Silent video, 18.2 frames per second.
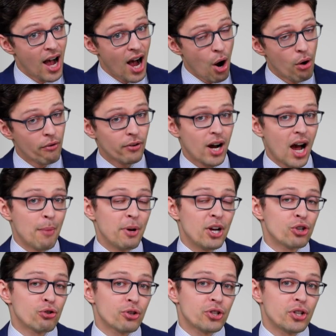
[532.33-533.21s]
However, I'm
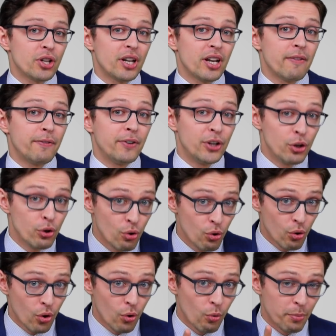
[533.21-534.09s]
interested if
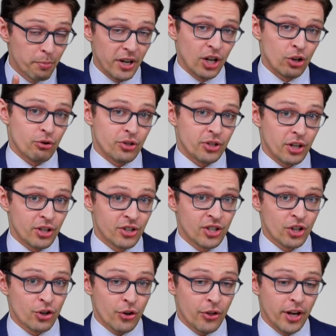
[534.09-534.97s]
you would be interested in
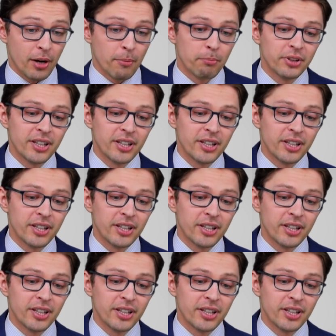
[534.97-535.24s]
such a thing.